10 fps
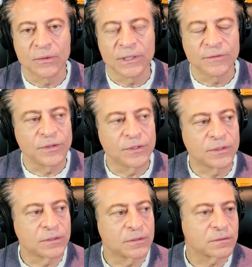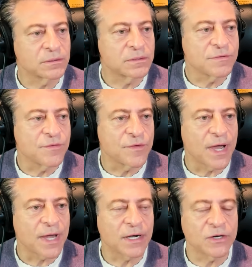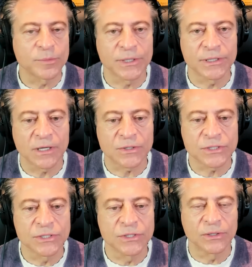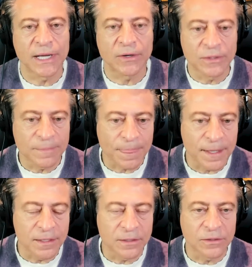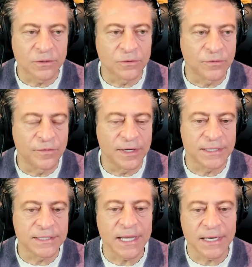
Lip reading: If you've got $100 million to dole out and you fund 10